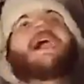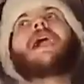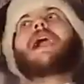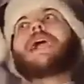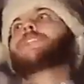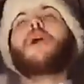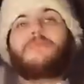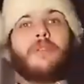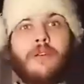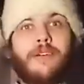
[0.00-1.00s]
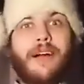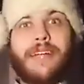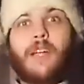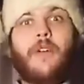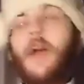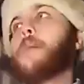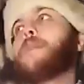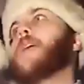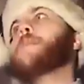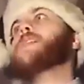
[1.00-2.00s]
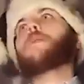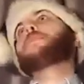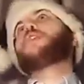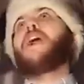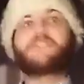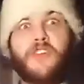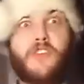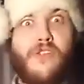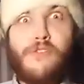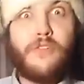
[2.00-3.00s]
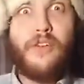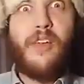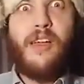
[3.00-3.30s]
I don't. Maybe the president?